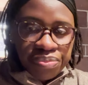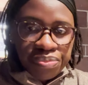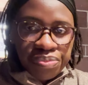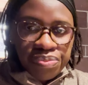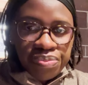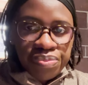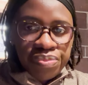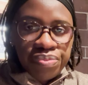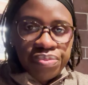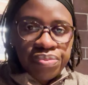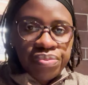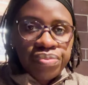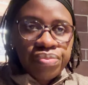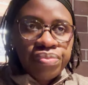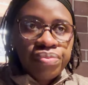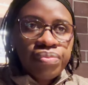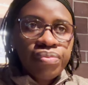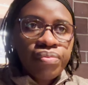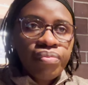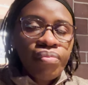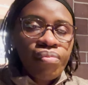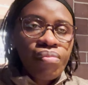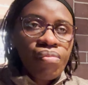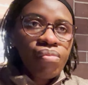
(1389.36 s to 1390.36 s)
Mm.
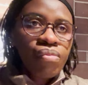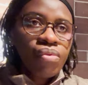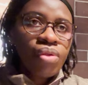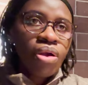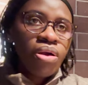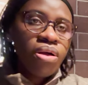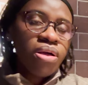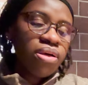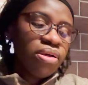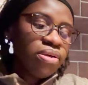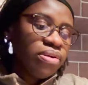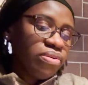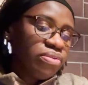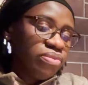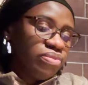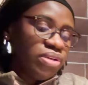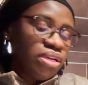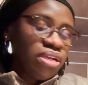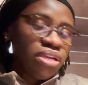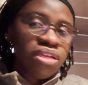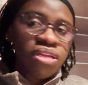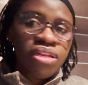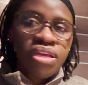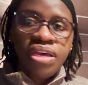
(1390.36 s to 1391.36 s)

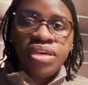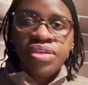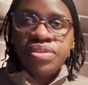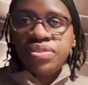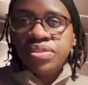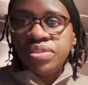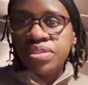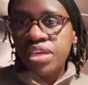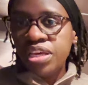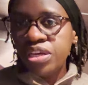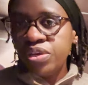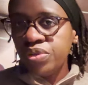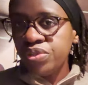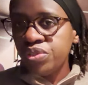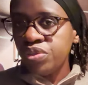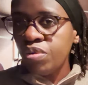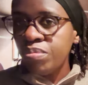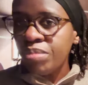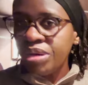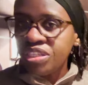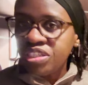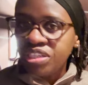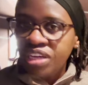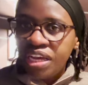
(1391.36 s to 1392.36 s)
Very nice. Thank you so
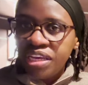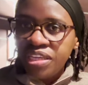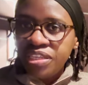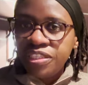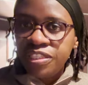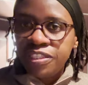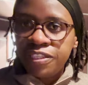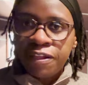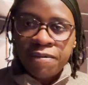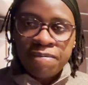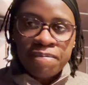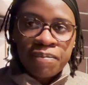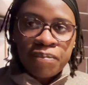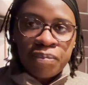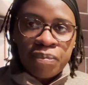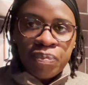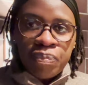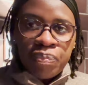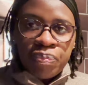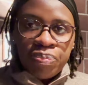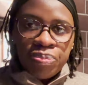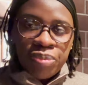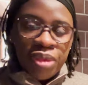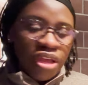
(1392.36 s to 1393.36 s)
much, guys,
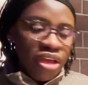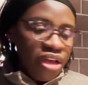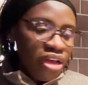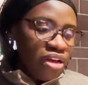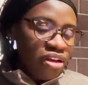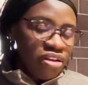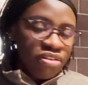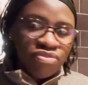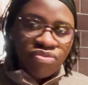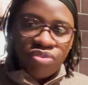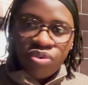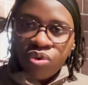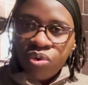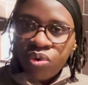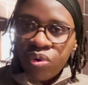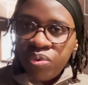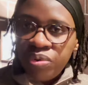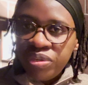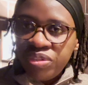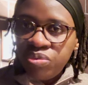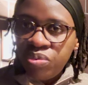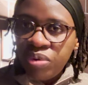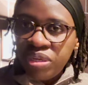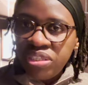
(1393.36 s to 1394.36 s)
uh, for
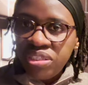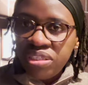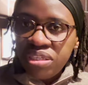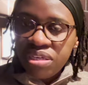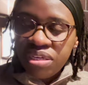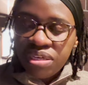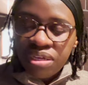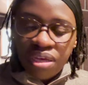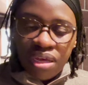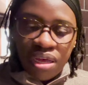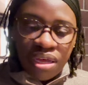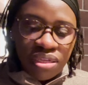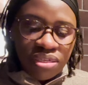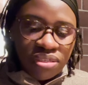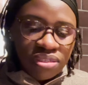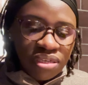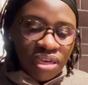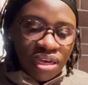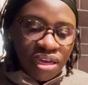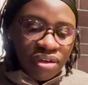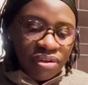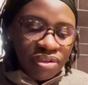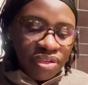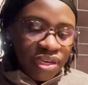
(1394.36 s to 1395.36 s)
always watching. And
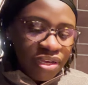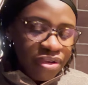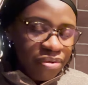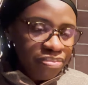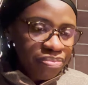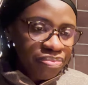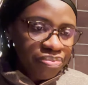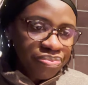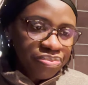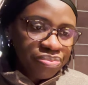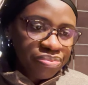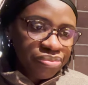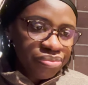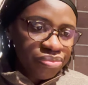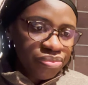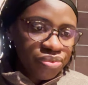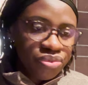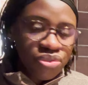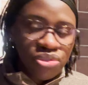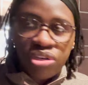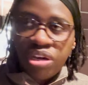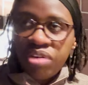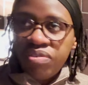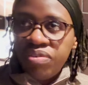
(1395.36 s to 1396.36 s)
uh, yeah,
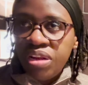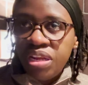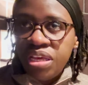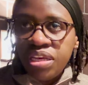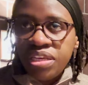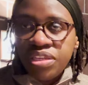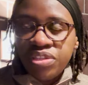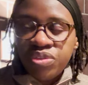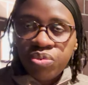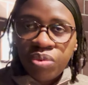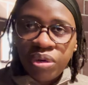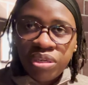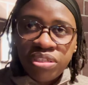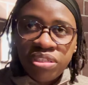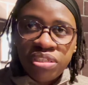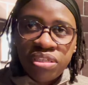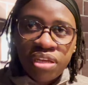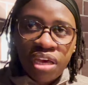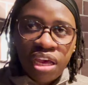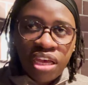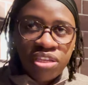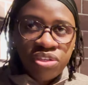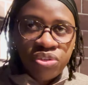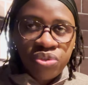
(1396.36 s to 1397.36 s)
traveling is what
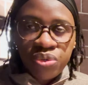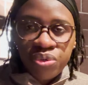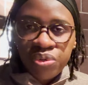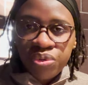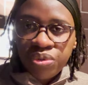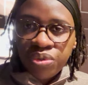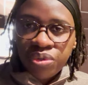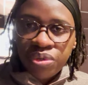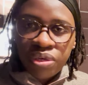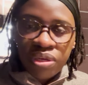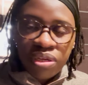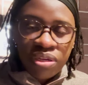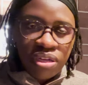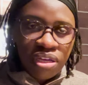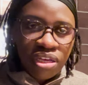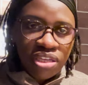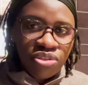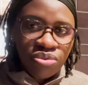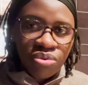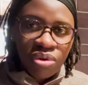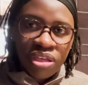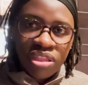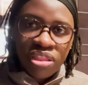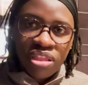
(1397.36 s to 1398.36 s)
I do uh,
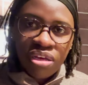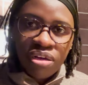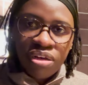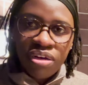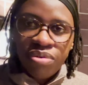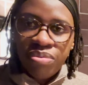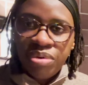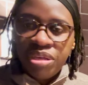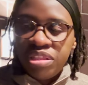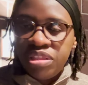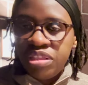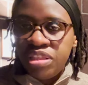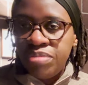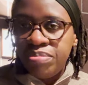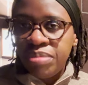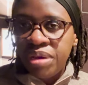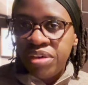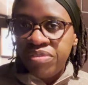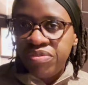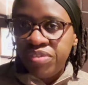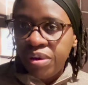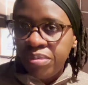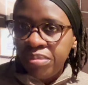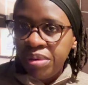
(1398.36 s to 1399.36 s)
together with my
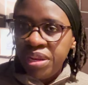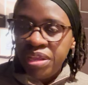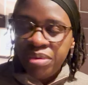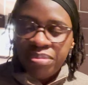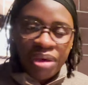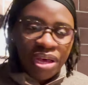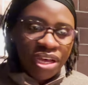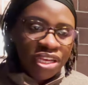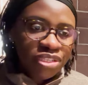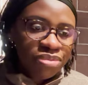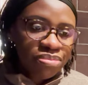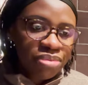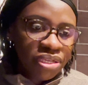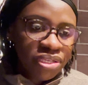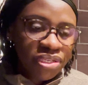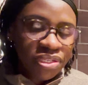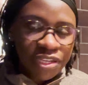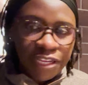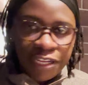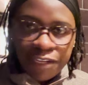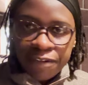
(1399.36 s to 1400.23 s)
family, my husband,